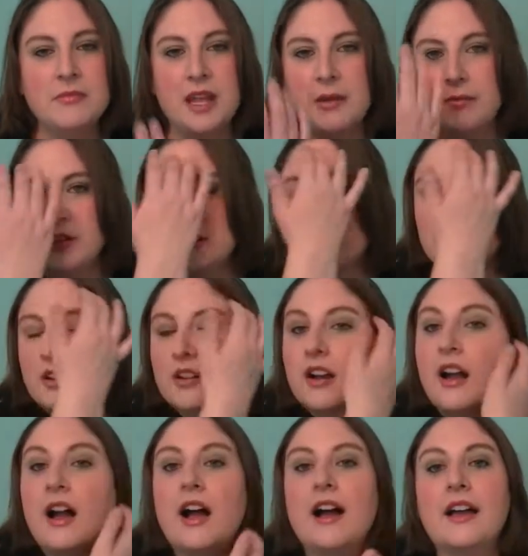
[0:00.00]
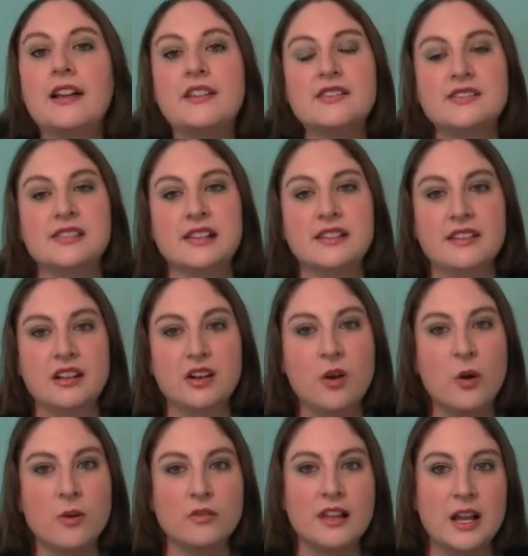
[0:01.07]
maybe you're like sitting there
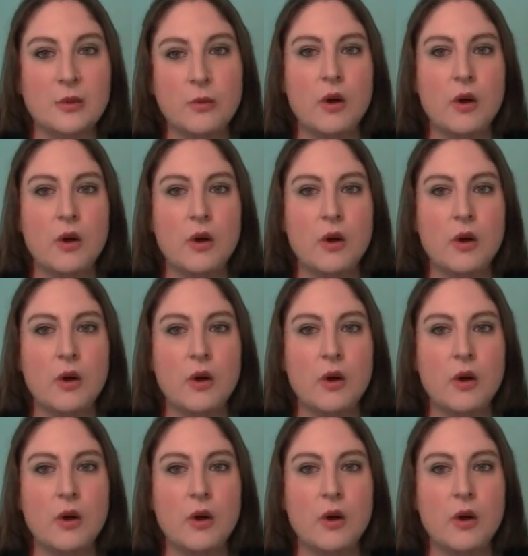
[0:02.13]
going like,